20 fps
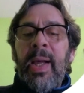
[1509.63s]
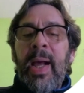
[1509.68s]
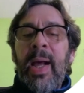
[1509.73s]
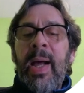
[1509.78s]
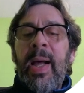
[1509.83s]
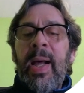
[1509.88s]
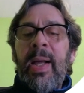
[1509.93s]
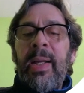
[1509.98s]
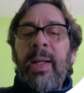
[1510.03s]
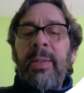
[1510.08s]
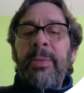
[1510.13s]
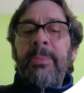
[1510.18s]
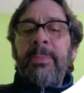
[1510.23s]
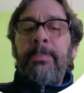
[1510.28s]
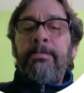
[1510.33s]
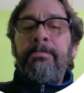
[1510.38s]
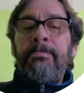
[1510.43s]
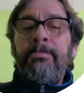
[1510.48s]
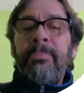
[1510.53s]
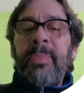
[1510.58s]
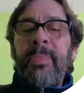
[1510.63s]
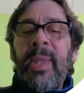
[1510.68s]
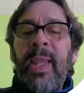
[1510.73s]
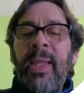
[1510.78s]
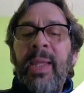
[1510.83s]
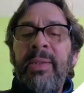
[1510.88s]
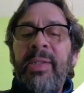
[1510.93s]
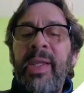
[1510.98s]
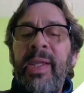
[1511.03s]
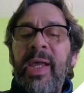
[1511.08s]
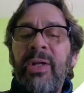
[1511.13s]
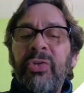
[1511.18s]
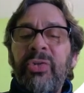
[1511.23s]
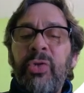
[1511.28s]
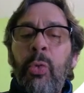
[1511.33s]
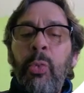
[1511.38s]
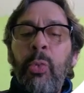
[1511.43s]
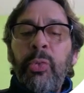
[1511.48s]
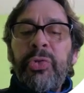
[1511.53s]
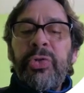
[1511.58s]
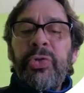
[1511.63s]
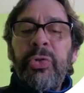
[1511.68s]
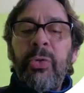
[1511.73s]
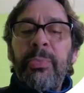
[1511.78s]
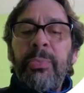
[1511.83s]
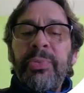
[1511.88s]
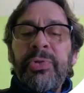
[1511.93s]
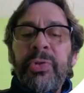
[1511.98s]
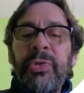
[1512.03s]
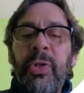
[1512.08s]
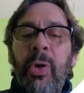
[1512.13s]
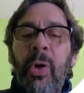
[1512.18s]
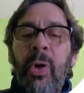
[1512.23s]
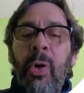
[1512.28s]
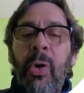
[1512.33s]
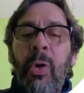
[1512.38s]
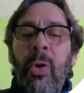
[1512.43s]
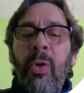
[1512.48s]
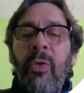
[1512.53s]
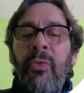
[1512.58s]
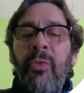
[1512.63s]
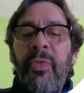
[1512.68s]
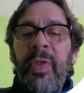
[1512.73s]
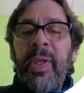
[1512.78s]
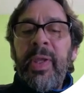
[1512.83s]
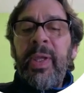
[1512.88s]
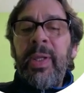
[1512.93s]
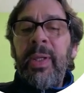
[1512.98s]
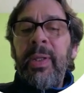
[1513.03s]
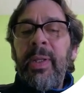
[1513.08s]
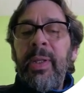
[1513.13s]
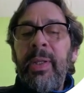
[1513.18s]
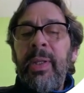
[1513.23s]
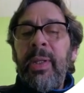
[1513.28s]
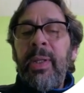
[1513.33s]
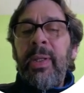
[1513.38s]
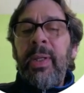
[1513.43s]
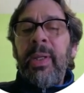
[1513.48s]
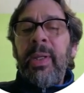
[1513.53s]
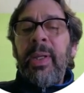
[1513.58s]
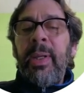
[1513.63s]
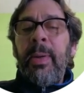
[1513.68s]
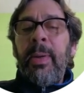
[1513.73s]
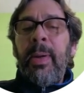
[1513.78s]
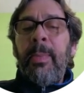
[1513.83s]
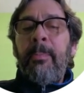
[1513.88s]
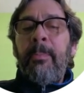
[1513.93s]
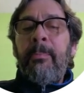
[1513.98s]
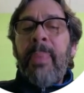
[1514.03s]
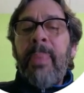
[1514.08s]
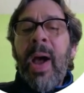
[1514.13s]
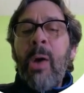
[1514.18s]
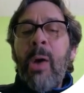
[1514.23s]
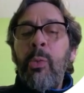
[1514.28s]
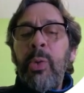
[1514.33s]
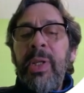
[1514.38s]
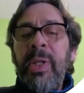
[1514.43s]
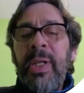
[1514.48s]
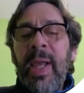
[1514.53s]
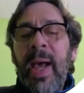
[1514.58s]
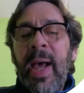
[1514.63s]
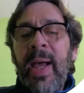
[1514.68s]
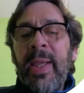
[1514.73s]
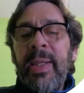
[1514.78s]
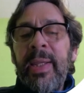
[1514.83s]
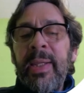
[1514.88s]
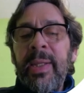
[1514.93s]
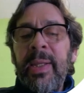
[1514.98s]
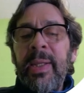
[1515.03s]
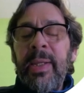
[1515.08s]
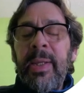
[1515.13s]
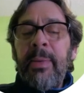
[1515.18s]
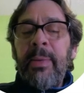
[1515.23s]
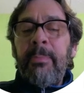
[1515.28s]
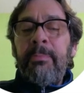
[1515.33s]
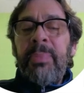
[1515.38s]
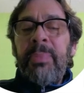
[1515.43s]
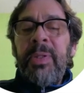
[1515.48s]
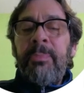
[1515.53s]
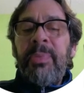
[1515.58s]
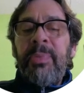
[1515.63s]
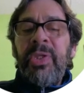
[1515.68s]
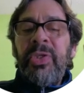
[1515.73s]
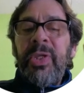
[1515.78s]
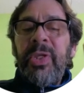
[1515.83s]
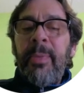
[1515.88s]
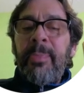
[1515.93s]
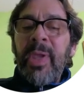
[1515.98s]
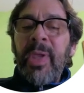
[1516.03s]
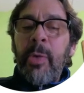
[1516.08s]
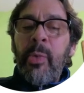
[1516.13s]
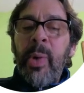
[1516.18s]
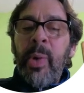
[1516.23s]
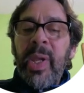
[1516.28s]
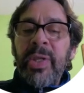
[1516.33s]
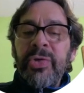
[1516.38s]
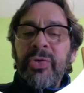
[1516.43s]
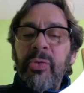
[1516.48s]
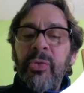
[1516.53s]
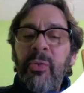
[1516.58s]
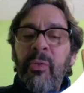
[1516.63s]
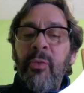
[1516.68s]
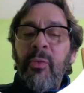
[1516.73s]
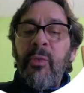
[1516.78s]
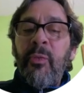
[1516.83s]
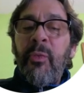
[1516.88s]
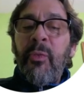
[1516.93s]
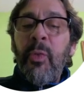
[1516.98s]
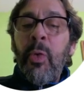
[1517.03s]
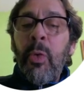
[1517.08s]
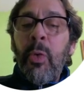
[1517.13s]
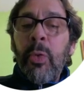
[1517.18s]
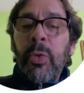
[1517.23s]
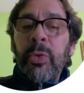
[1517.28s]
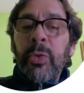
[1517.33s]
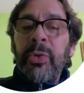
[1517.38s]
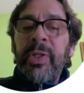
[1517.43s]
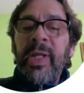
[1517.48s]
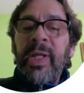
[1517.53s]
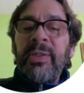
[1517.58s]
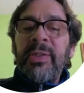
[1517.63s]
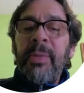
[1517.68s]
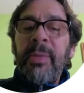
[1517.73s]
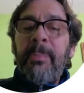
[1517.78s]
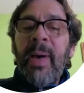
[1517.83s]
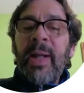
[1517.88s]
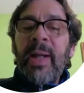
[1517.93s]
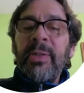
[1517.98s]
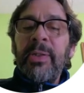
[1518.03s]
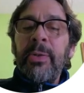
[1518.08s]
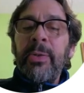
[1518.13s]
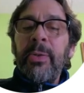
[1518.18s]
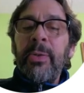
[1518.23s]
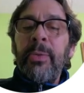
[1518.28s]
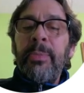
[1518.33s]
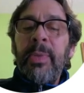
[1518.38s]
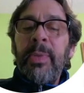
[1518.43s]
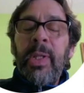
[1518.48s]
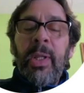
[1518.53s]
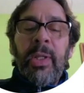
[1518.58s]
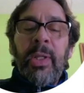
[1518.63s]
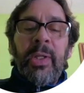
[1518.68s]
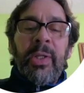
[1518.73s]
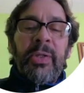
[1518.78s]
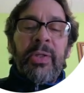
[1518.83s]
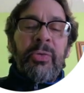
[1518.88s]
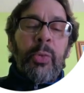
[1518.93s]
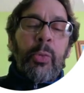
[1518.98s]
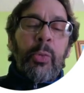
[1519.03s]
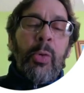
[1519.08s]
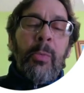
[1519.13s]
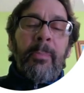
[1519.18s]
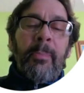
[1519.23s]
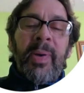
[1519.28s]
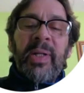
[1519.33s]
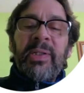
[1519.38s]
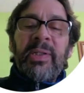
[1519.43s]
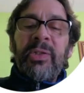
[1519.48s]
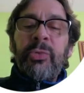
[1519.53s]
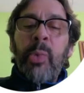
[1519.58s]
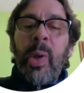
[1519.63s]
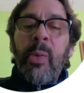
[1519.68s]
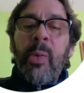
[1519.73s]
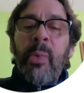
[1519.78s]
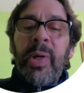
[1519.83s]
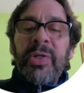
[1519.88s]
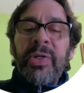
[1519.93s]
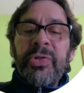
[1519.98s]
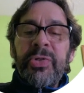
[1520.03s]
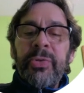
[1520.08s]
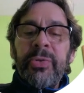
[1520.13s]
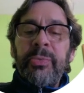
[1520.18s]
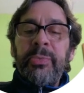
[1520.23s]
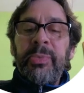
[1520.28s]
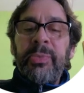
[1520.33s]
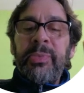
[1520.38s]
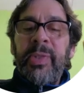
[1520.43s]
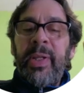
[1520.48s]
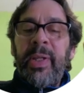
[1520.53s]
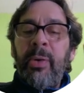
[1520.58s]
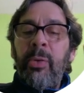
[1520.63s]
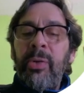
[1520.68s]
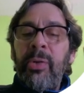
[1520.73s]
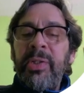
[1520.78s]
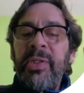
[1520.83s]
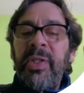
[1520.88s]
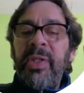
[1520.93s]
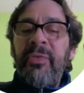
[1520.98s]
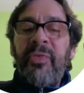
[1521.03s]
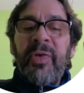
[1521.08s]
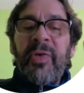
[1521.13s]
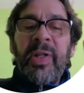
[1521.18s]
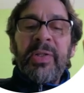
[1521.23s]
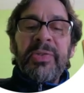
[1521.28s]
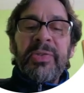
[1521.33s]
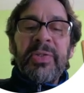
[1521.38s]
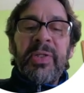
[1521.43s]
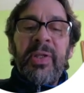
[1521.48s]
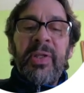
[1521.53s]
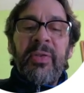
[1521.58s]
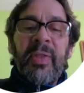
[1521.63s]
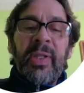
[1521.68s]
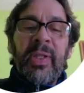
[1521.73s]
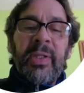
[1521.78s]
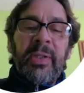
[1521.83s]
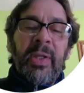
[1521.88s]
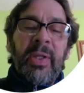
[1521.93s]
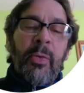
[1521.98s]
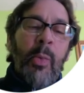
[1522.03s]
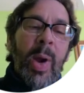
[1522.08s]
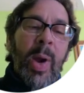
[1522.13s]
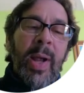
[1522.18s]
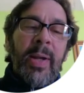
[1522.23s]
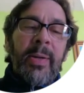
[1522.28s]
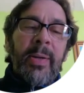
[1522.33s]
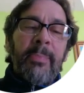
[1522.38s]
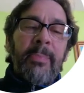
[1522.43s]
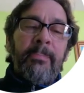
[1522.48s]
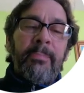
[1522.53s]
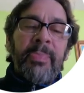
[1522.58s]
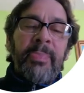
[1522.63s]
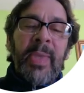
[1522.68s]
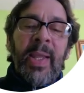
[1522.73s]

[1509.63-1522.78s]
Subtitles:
and they are solutions of the Pauli-like PPGP equation for the antiparticle. If you compare the two equations, the only difference is that in one,